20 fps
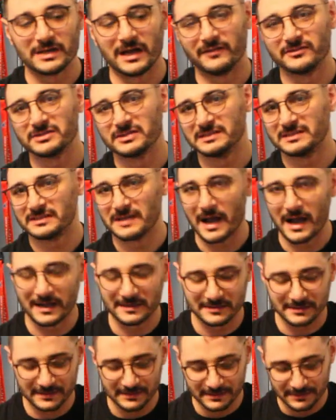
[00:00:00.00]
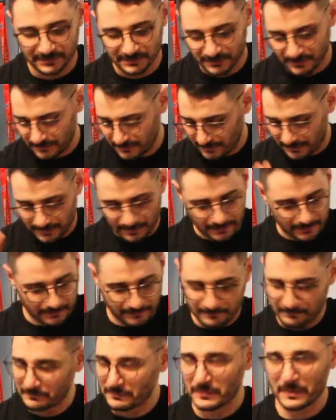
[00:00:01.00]
obviously sizes,
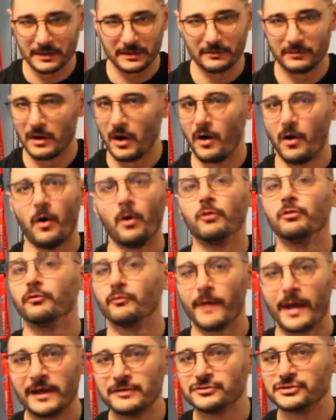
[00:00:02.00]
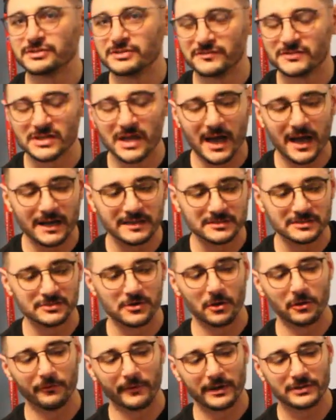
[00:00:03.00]
all the ranges of sizes,
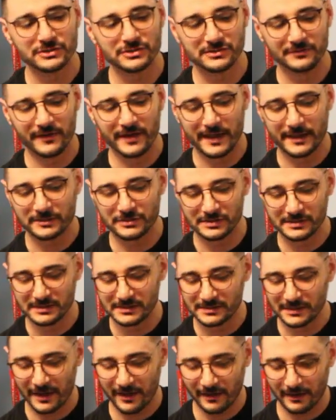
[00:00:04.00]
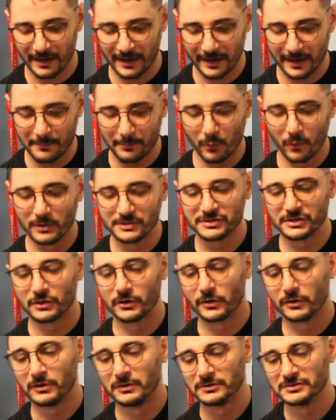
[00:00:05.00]
all the ranges of ages. I got boys and
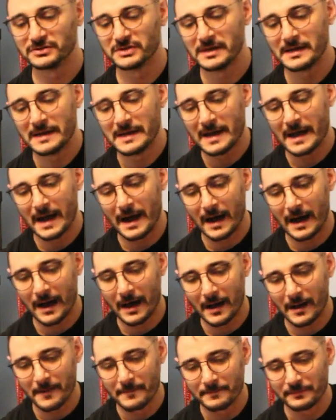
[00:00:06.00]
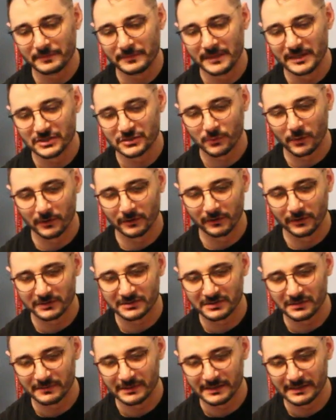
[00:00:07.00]
girls. This one looks
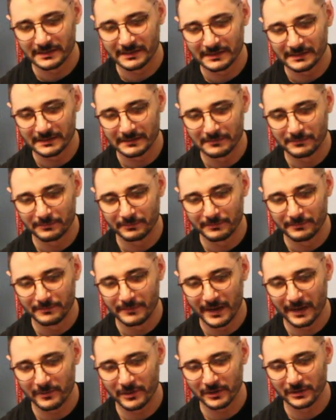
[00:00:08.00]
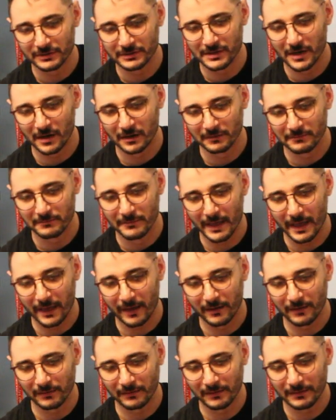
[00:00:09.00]
to be maybe a young
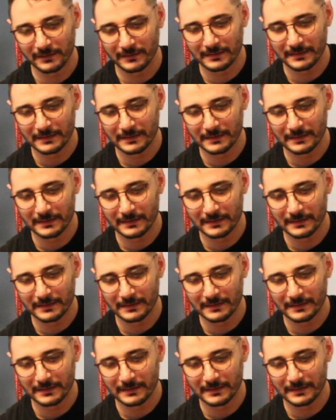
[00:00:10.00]
male.